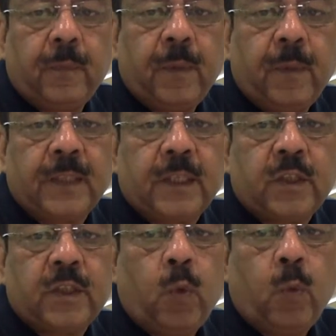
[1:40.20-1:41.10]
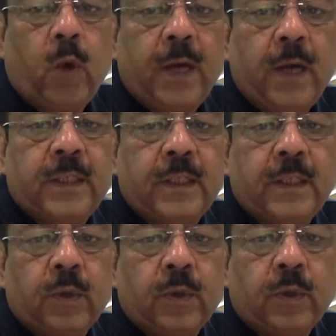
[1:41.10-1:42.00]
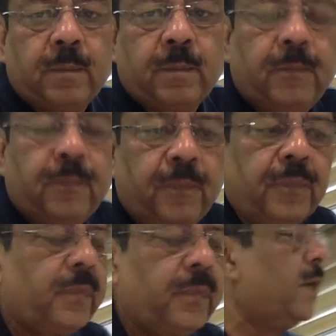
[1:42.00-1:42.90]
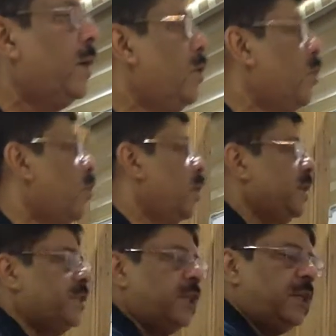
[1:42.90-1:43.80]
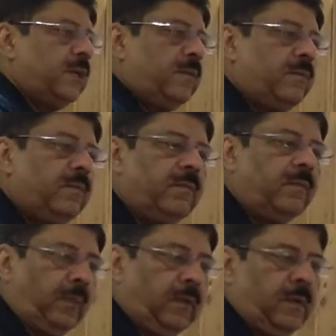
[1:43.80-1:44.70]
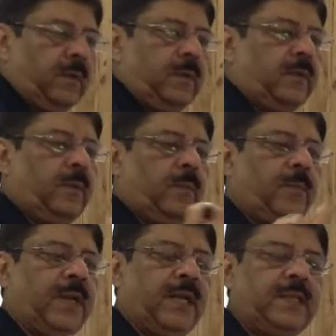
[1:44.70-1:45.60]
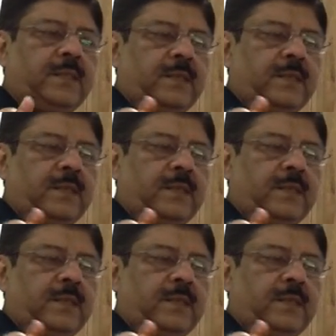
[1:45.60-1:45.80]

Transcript: places, 2 points in tourism: origin place